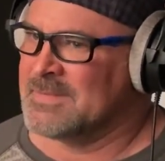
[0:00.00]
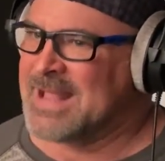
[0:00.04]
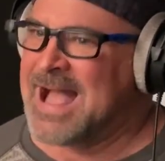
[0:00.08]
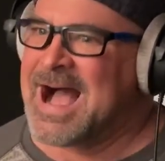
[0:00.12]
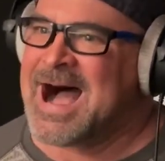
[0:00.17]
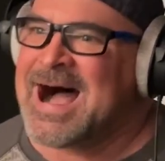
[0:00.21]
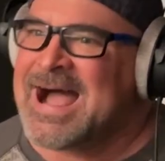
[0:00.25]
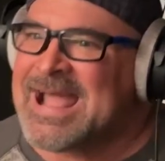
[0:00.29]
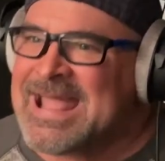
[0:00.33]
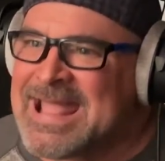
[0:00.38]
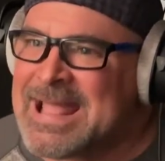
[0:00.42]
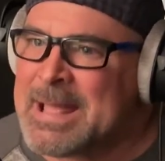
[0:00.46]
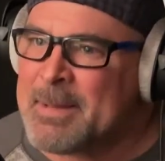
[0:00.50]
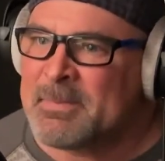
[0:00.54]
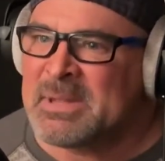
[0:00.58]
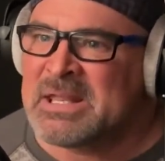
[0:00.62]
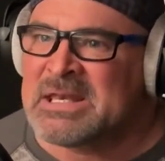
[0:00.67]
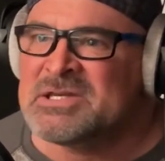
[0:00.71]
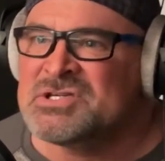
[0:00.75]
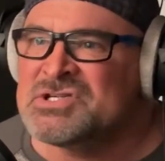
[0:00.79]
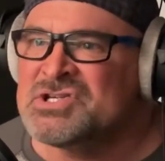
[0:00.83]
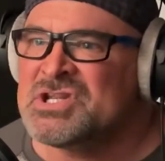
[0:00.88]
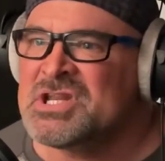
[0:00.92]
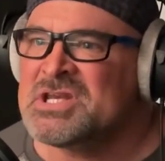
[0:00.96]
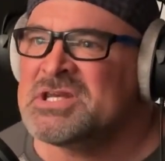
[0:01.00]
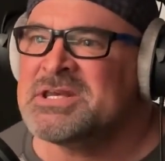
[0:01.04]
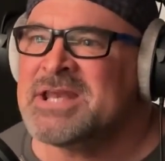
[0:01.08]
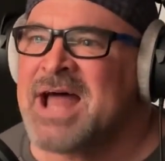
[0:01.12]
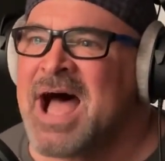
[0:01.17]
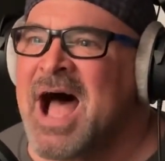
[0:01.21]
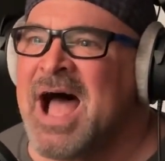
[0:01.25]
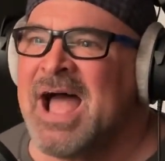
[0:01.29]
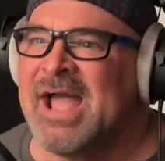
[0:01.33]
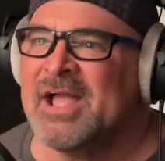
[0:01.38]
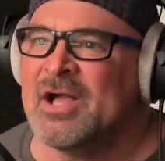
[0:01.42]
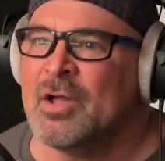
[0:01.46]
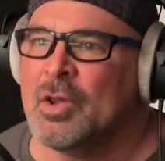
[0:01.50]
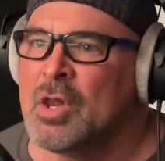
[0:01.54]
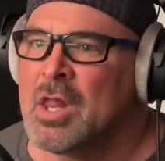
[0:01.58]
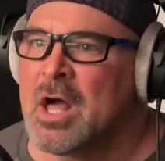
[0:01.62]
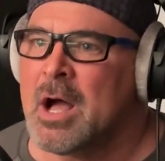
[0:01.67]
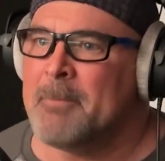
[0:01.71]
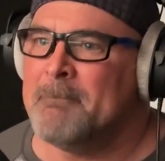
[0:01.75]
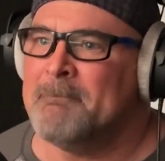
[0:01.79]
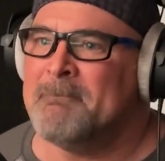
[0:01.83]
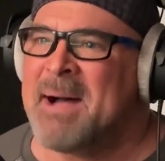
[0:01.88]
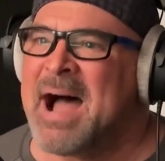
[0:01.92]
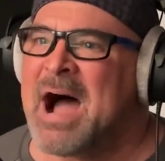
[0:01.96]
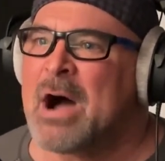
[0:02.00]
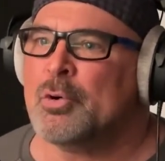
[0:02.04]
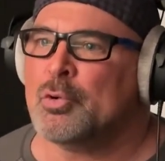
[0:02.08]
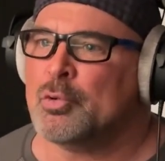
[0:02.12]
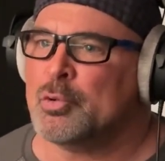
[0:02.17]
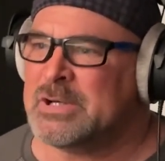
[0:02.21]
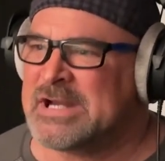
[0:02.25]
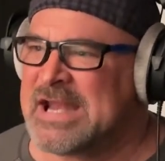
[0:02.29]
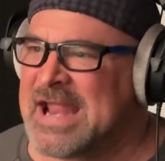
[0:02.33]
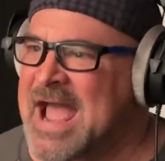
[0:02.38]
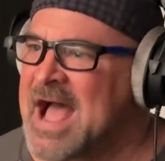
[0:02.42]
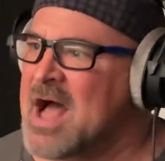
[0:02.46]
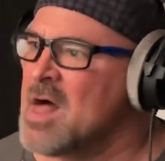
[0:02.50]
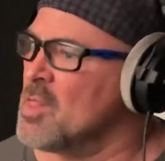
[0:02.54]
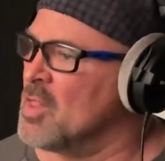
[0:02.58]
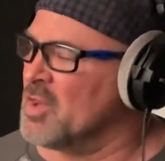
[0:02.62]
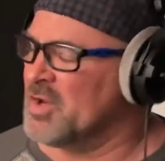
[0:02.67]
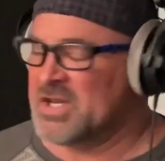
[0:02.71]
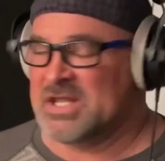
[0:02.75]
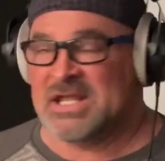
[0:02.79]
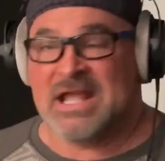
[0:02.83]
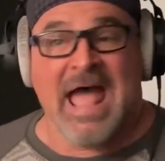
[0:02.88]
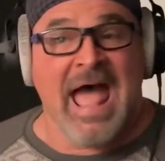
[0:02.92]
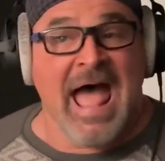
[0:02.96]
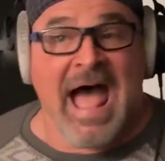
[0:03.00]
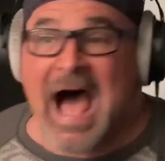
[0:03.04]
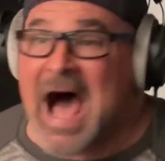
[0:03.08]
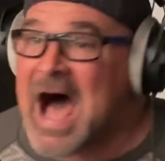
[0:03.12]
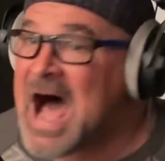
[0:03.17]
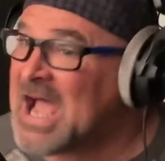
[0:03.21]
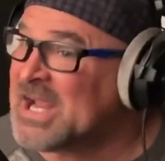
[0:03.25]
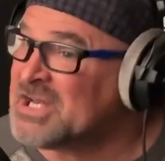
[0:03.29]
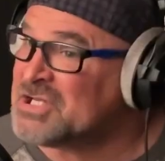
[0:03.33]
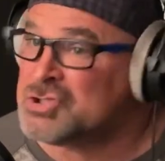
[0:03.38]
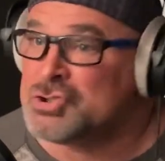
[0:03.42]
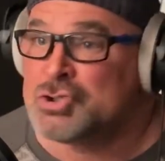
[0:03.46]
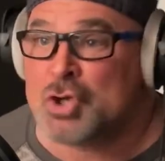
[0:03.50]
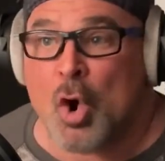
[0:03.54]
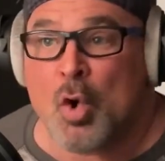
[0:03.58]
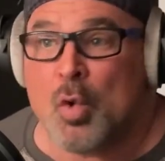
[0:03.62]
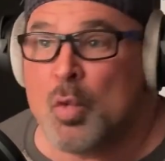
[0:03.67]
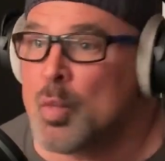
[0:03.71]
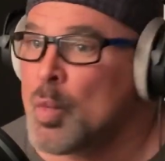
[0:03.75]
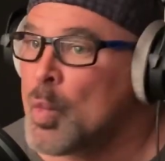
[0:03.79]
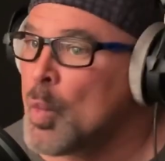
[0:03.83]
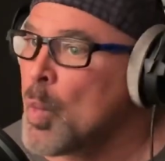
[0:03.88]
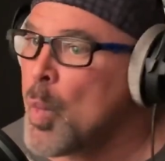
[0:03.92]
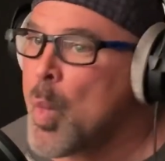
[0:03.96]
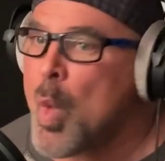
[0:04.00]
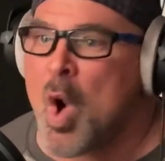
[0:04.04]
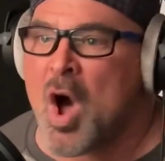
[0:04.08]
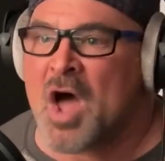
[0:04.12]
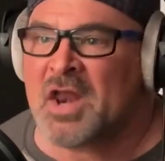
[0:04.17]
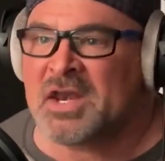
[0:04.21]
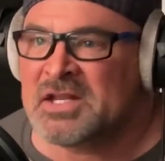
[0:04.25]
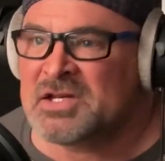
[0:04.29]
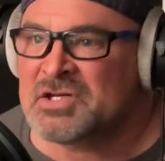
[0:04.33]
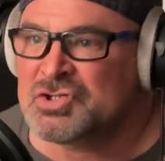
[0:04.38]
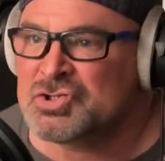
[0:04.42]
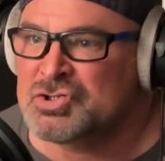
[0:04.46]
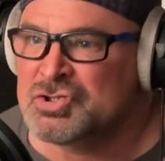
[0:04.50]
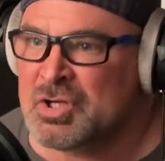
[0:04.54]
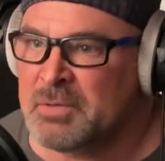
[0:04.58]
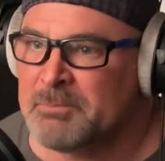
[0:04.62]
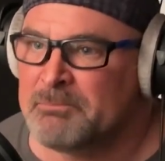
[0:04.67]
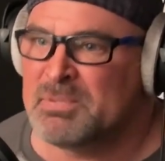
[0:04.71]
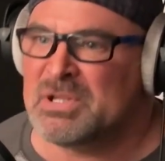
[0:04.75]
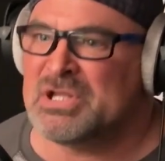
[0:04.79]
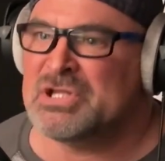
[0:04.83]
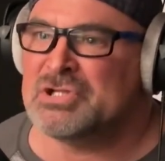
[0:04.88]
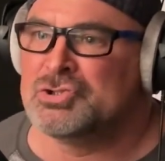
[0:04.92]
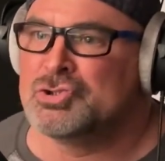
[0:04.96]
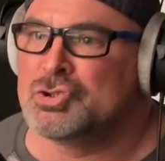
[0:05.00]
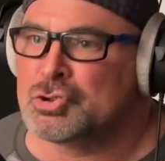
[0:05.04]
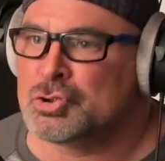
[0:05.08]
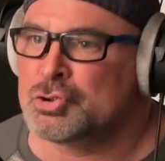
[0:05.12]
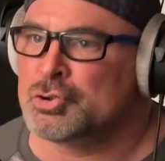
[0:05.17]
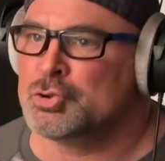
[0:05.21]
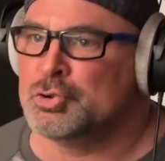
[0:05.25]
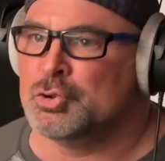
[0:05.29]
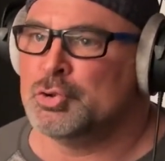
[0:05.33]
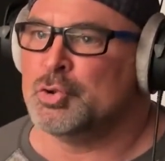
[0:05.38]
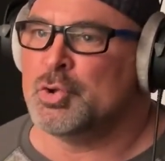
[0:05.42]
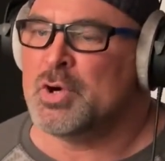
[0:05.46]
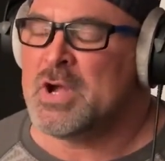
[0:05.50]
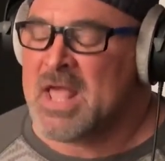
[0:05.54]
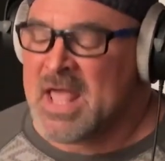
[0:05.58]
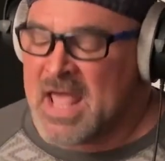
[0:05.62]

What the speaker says: I am in denial about reality. I don't want it to be true.